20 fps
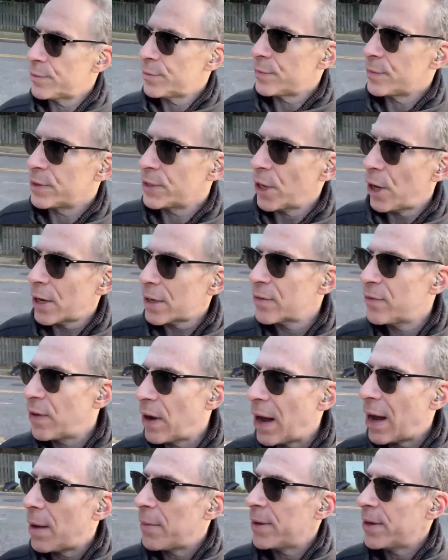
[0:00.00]
duck
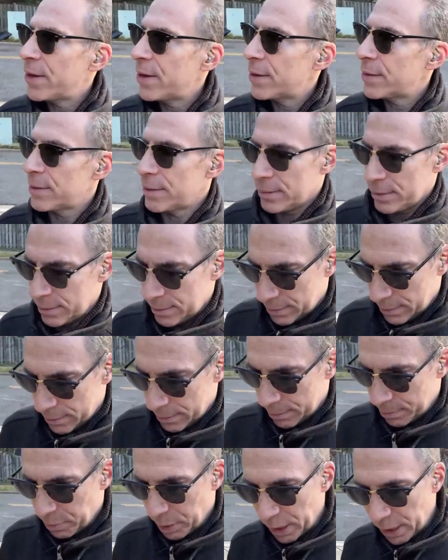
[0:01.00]
vomit
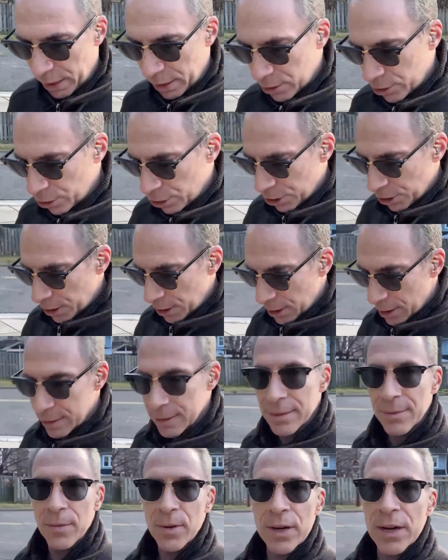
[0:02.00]
and pig shit
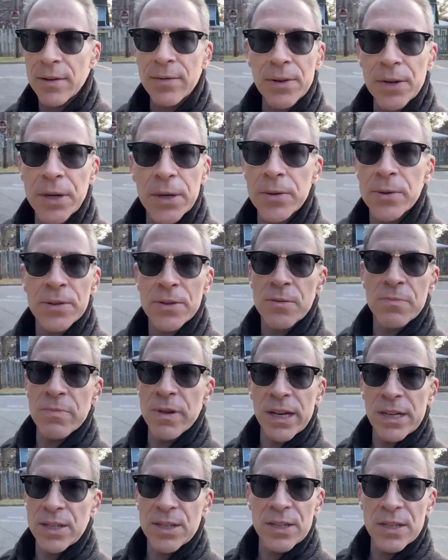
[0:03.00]
and whatever he was
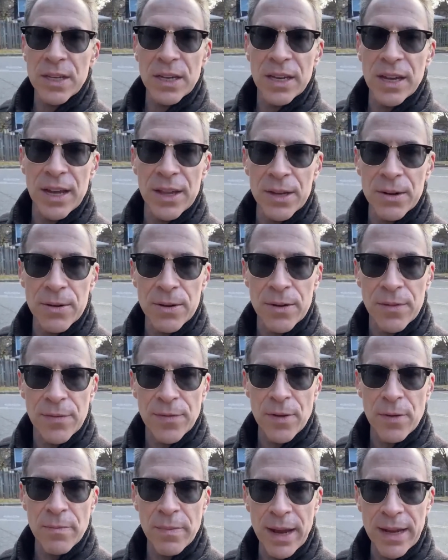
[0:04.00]
mixing together and
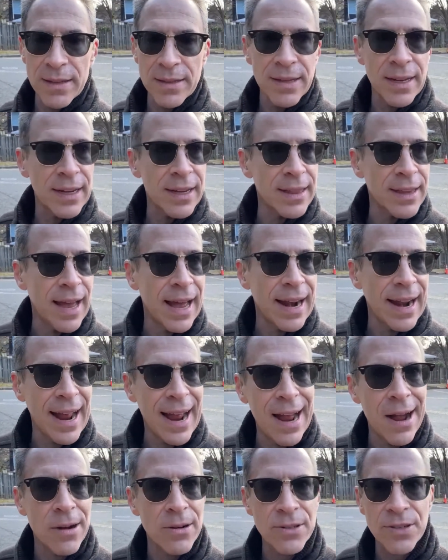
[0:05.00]
fermenting in that
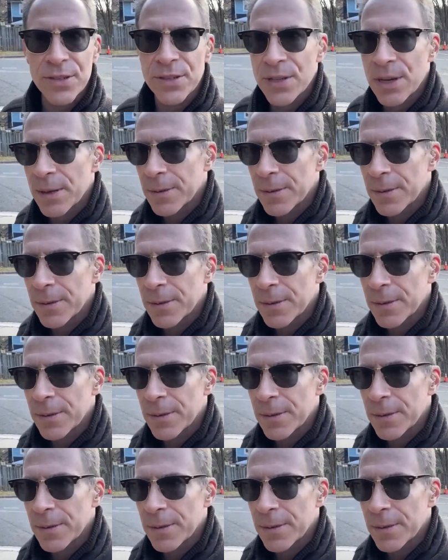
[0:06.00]
house,